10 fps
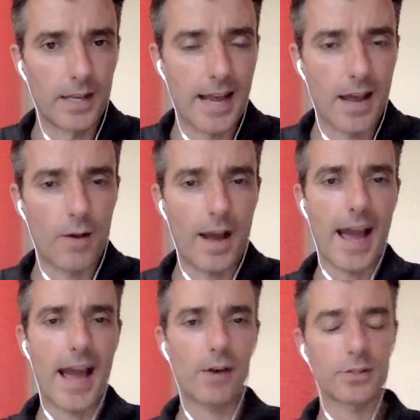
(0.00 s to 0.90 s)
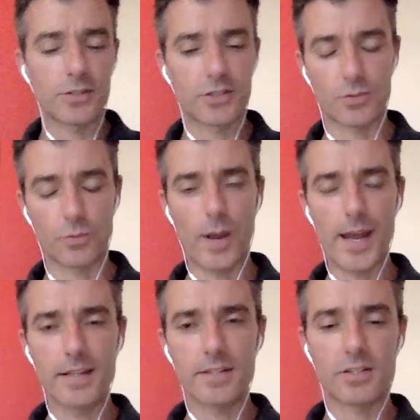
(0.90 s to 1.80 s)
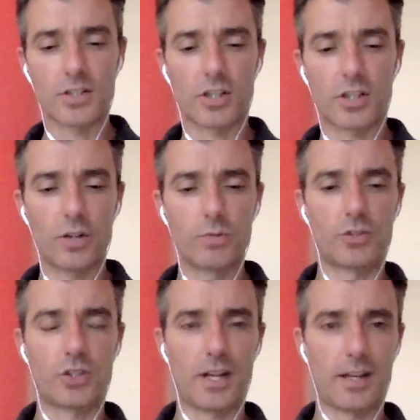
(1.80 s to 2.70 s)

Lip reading: Now, where does Coach